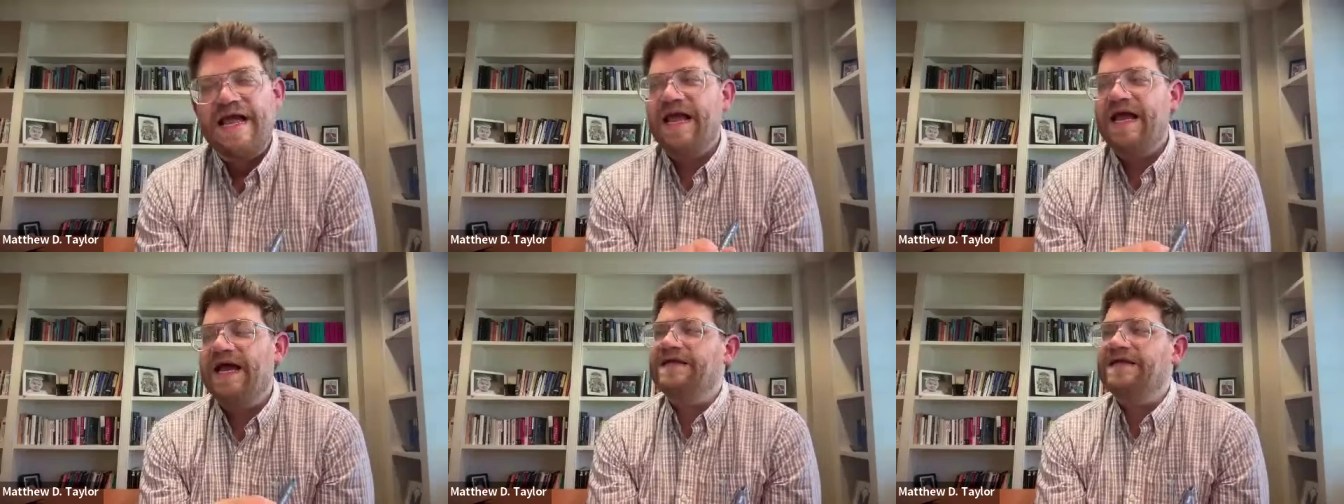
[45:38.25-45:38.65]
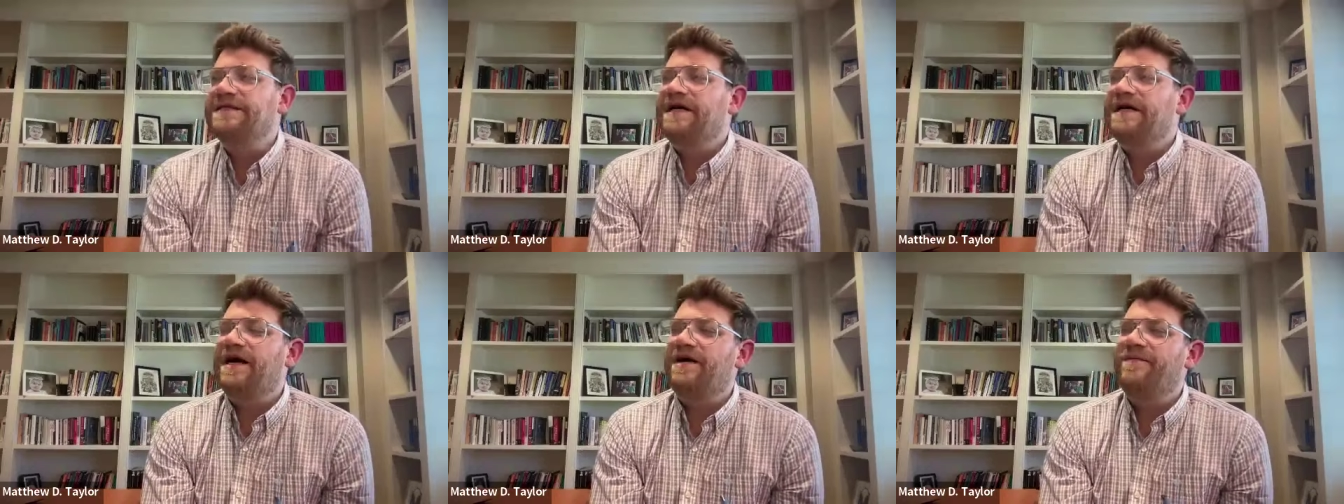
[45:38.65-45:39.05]
and
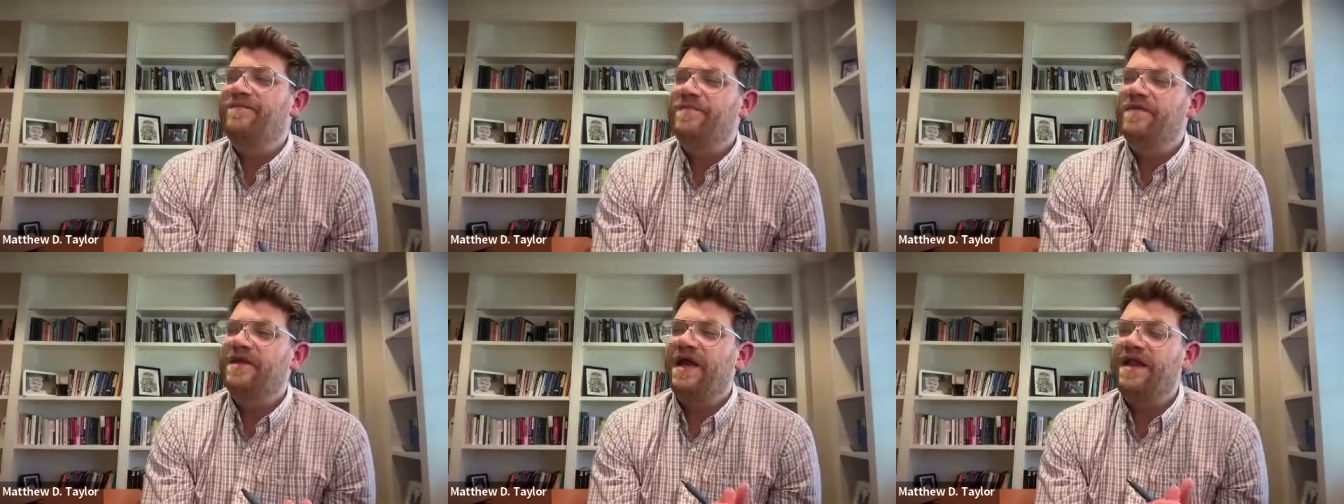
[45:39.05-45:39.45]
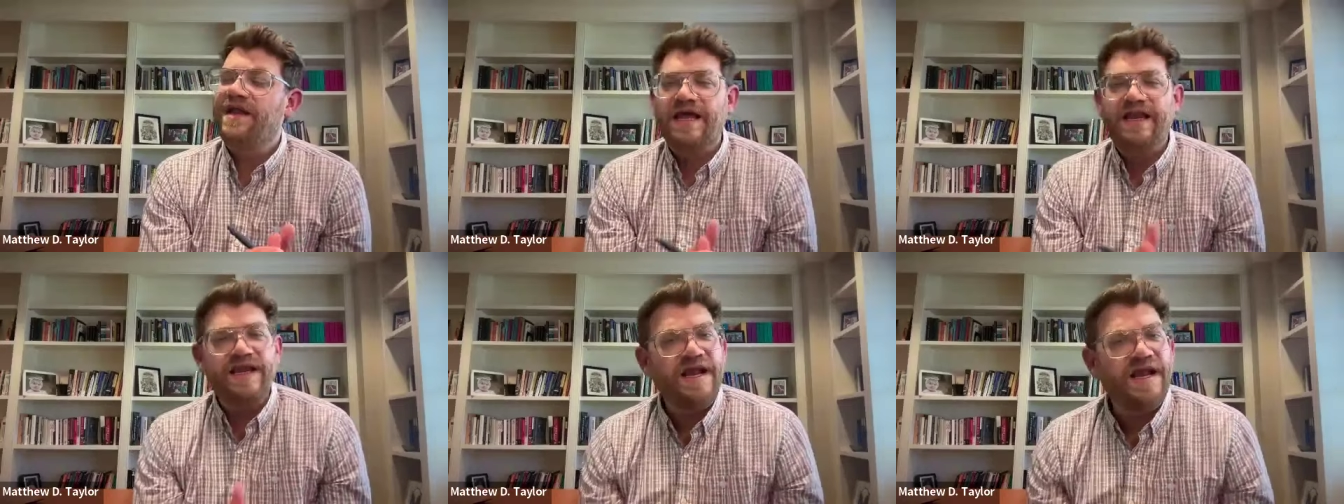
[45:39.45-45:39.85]
um, and
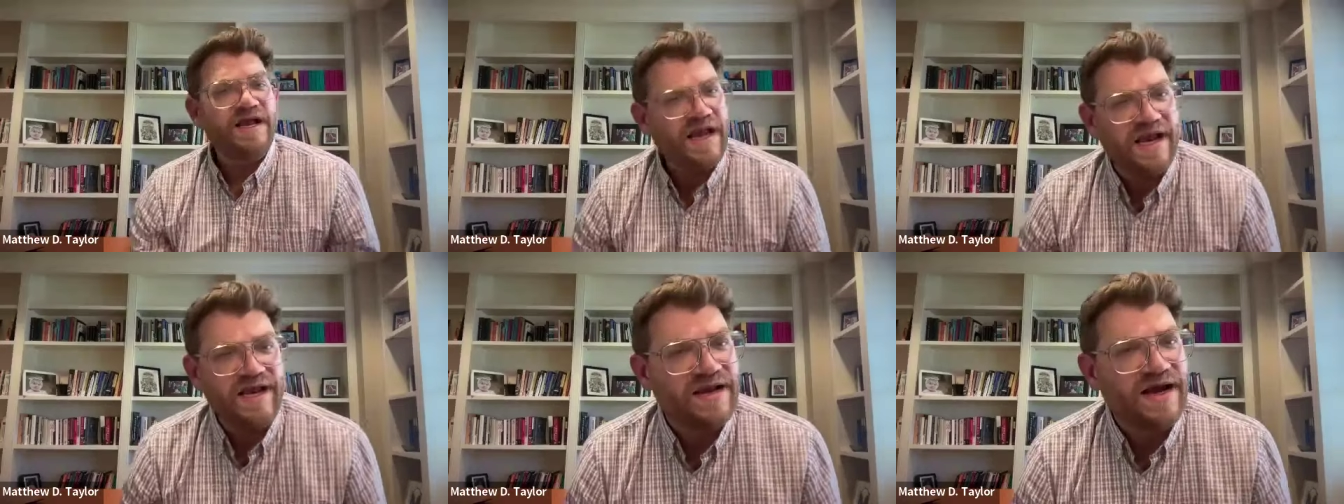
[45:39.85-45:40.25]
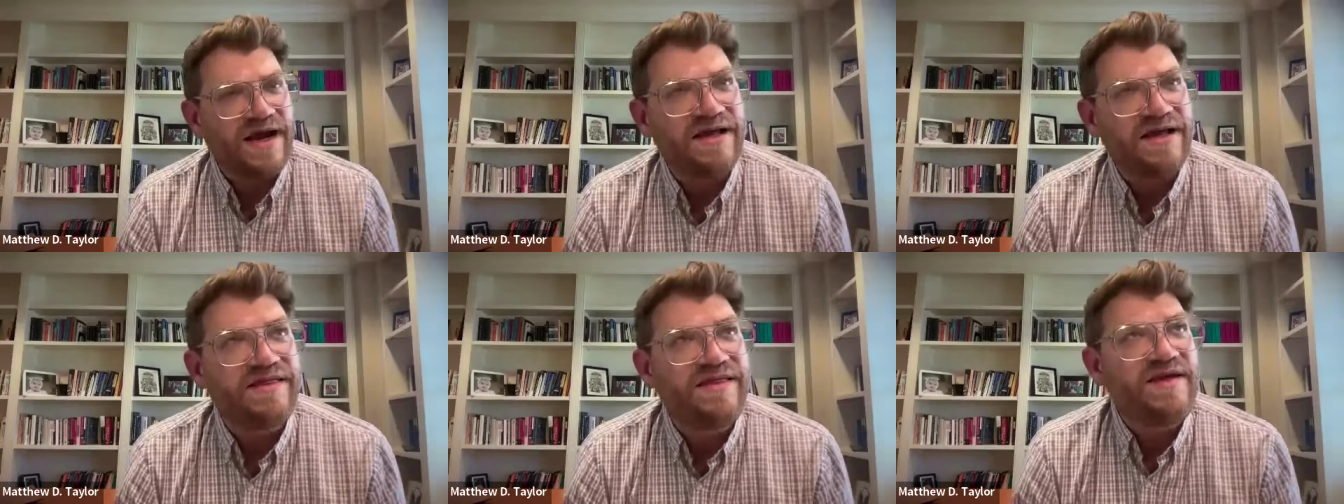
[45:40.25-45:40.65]
and and
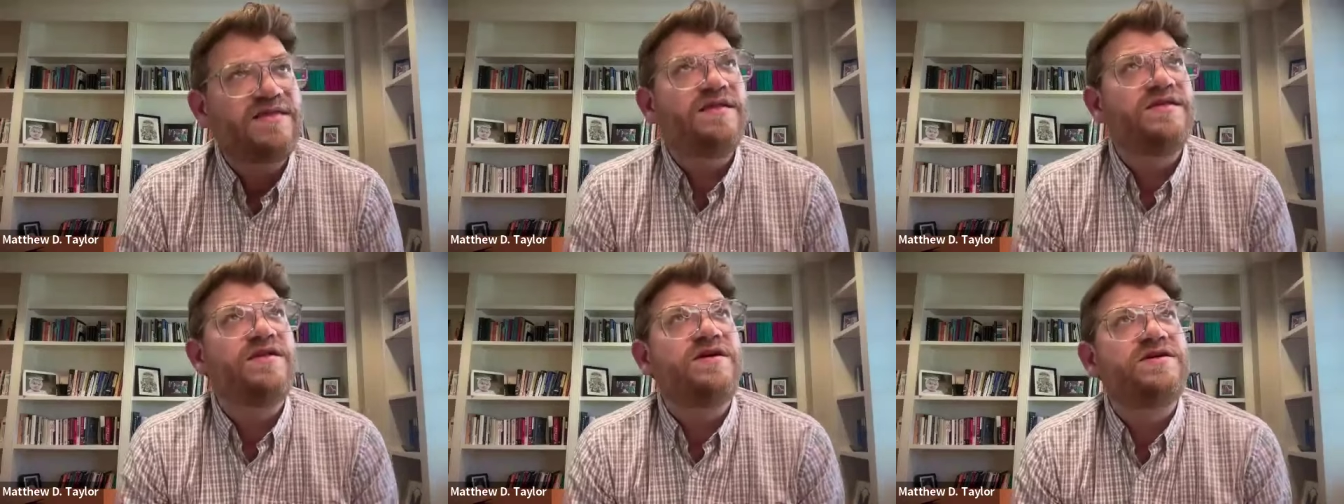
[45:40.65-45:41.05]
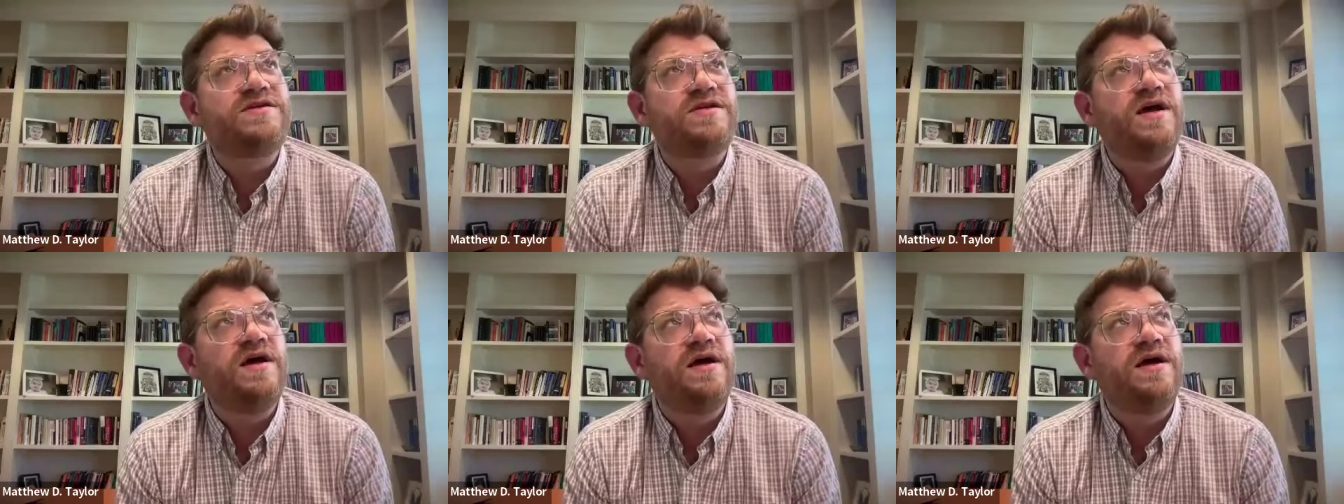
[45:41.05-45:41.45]
I I think that
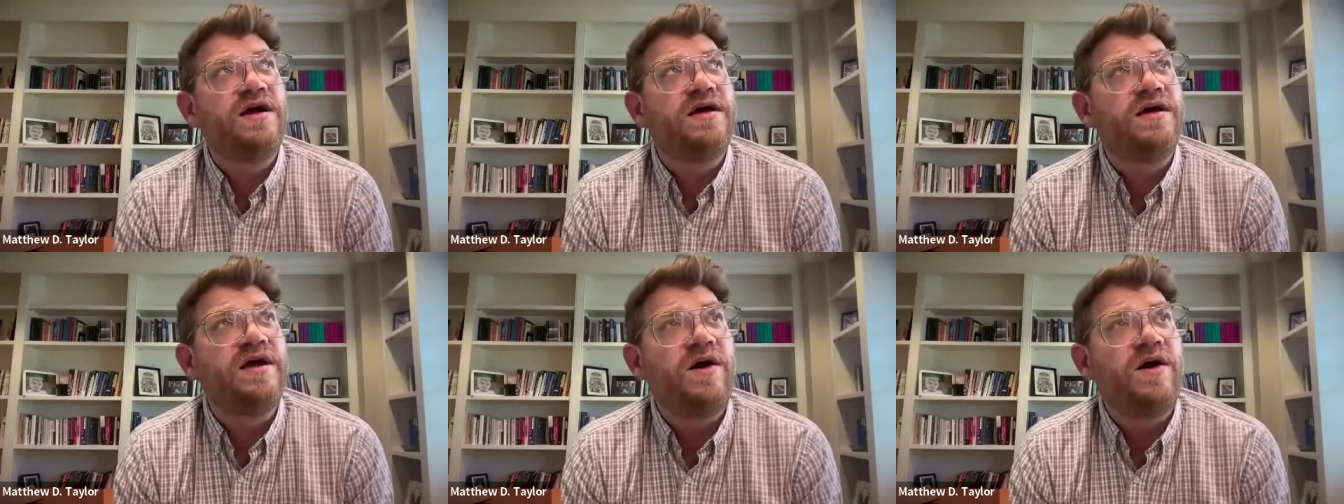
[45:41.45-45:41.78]
there's a,